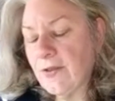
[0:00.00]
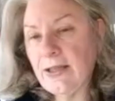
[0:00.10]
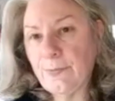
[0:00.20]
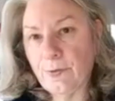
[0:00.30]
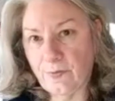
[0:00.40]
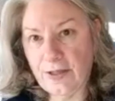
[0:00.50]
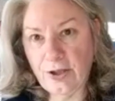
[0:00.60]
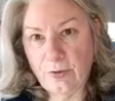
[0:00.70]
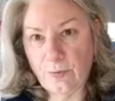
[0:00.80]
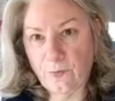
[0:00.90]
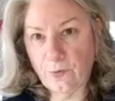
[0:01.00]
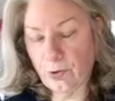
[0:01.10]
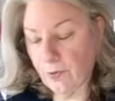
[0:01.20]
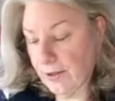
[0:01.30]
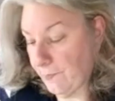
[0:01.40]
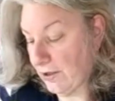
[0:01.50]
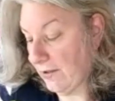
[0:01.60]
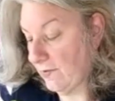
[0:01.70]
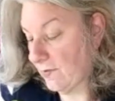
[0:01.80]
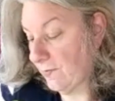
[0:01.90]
and provide you with further updates.